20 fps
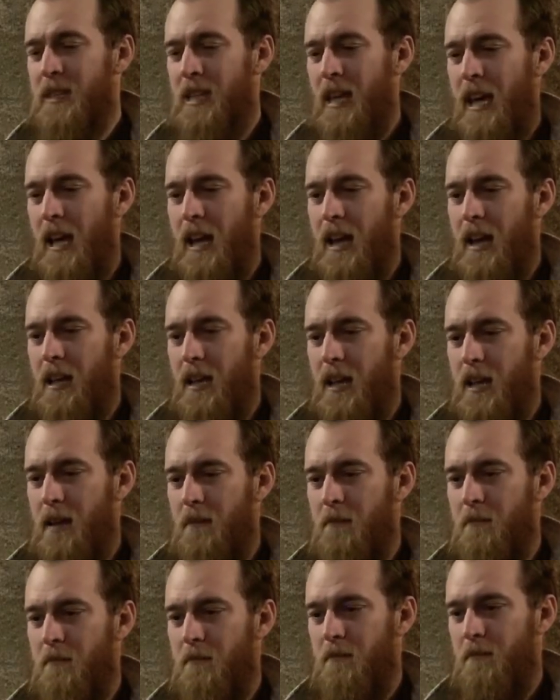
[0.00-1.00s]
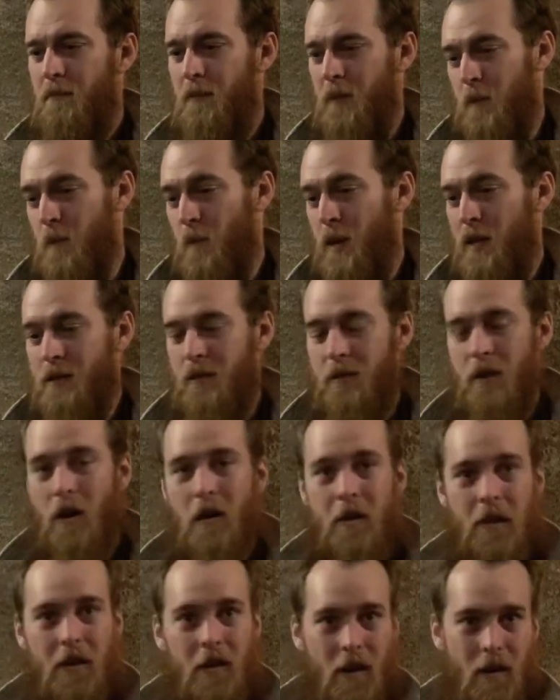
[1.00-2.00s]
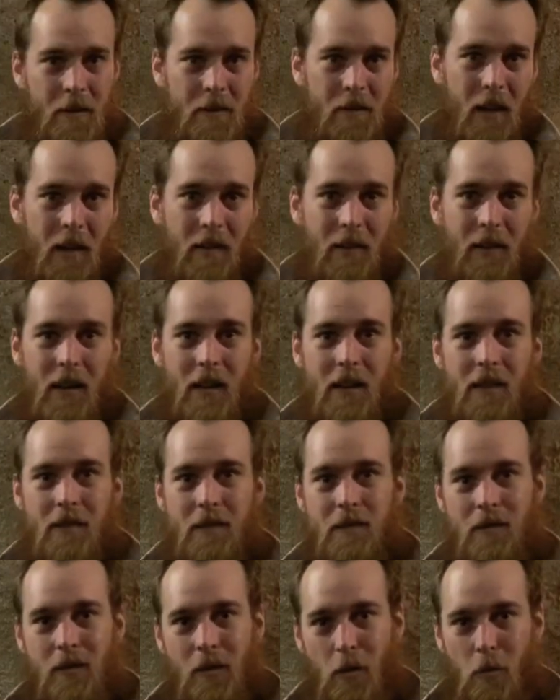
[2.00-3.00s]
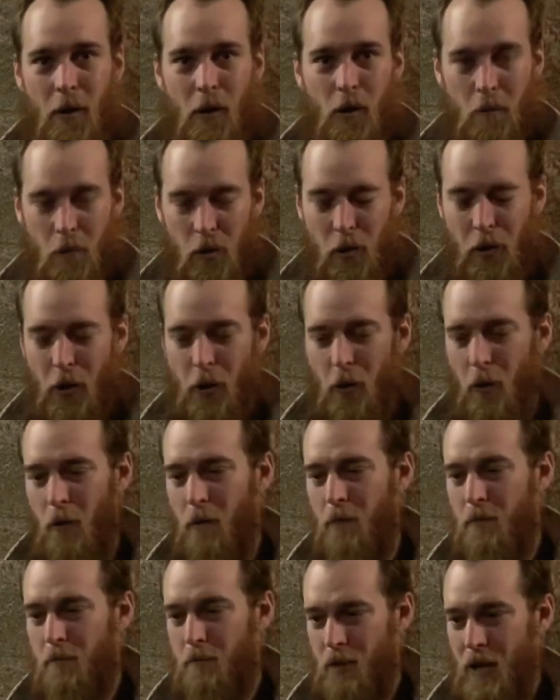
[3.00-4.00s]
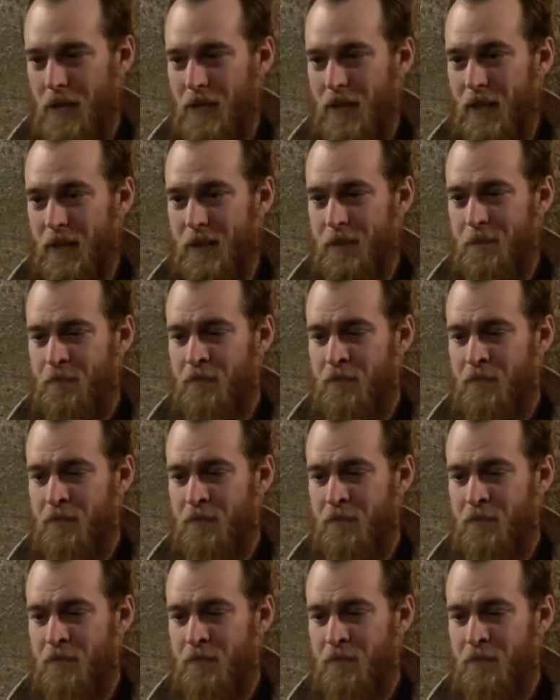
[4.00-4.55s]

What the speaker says: And it was what started our St. Helena Single Barrel Merlot project.